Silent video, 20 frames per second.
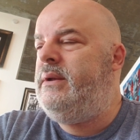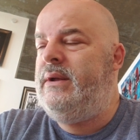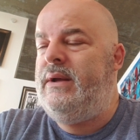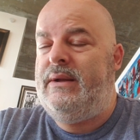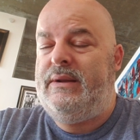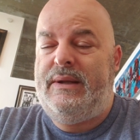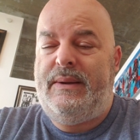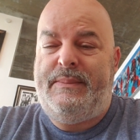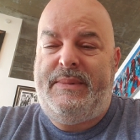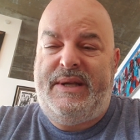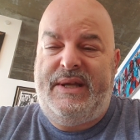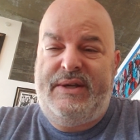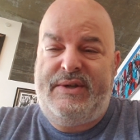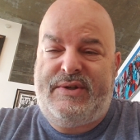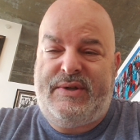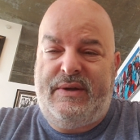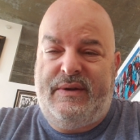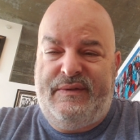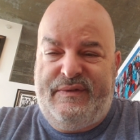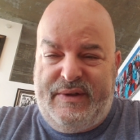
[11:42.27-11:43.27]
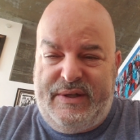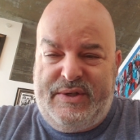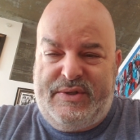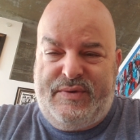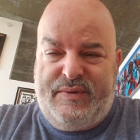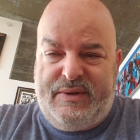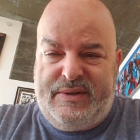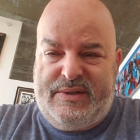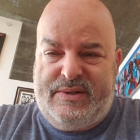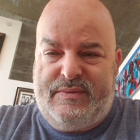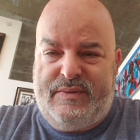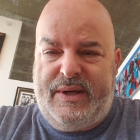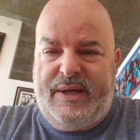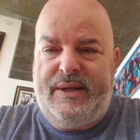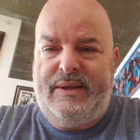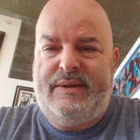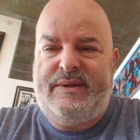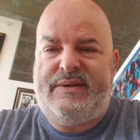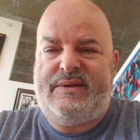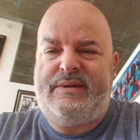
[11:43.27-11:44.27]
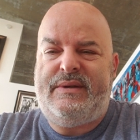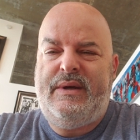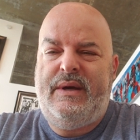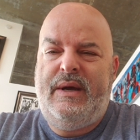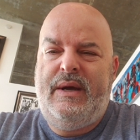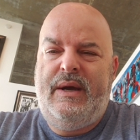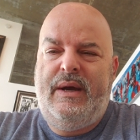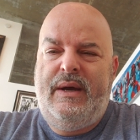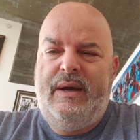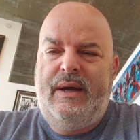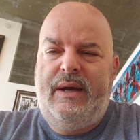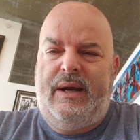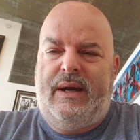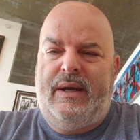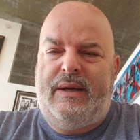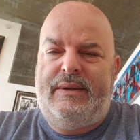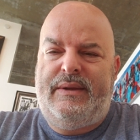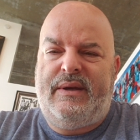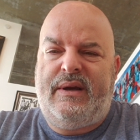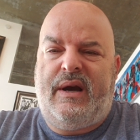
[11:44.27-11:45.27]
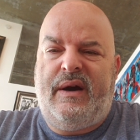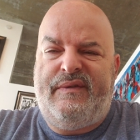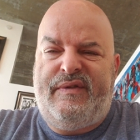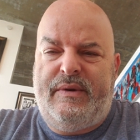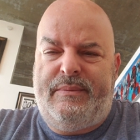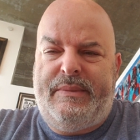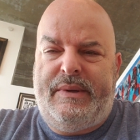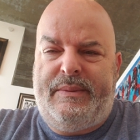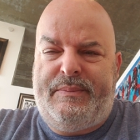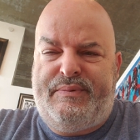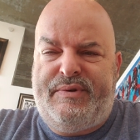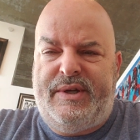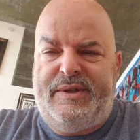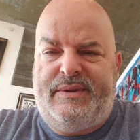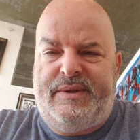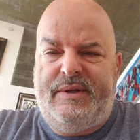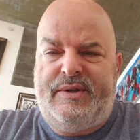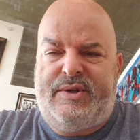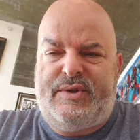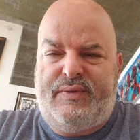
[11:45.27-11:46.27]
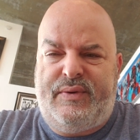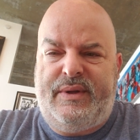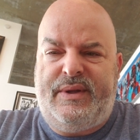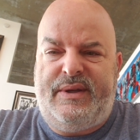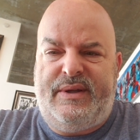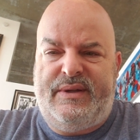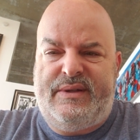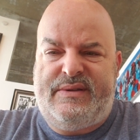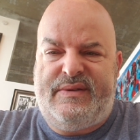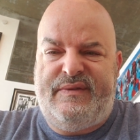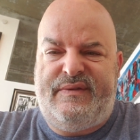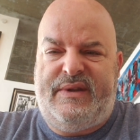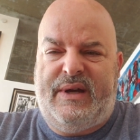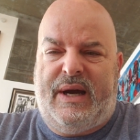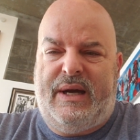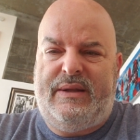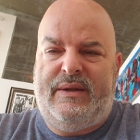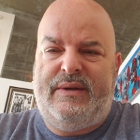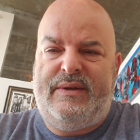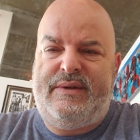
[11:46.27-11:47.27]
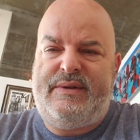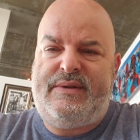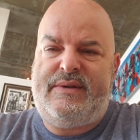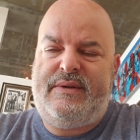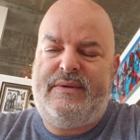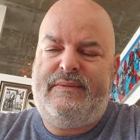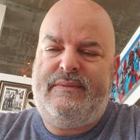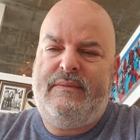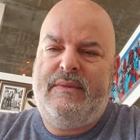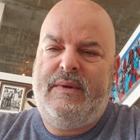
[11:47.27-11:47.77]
elimination of interest rates, and the government printed trillions of dollars.